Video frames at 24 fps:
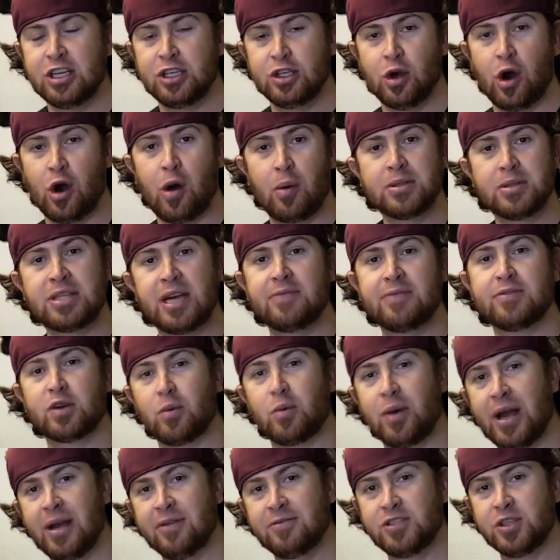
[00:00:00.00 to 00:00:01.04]
you always have your
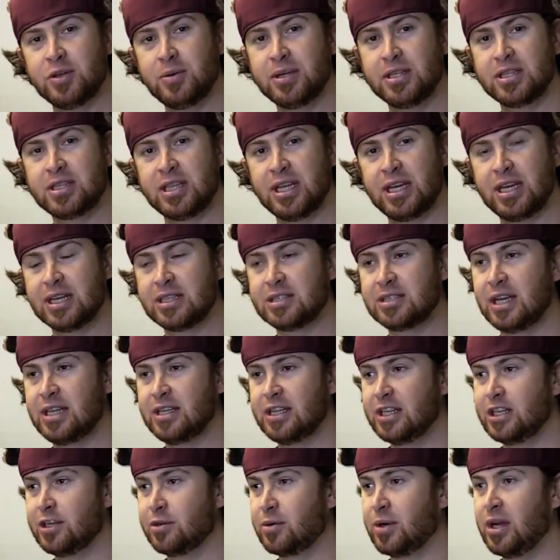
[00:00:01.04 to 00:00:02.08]
way of doing things, and
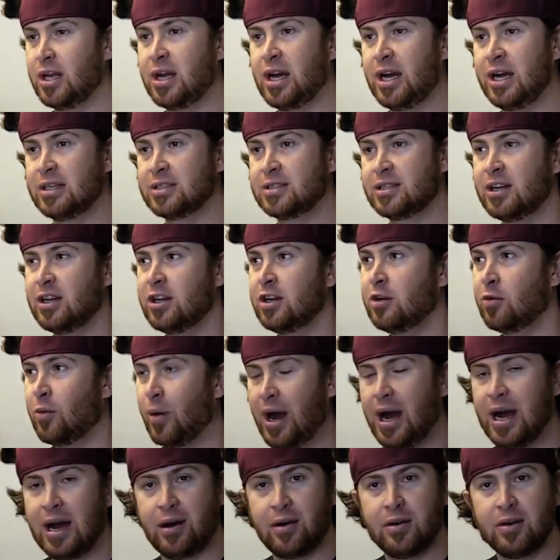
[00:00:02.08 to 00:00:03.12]
then you realize,
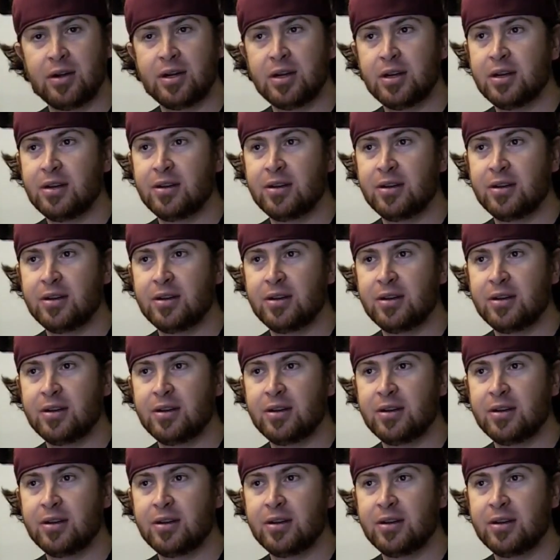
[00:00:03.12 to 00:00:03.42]
wow,